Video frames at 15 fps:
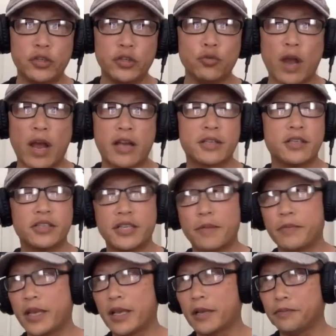two rocks or
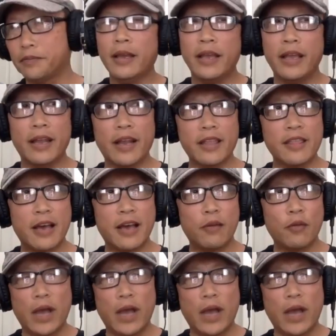something. And I thought,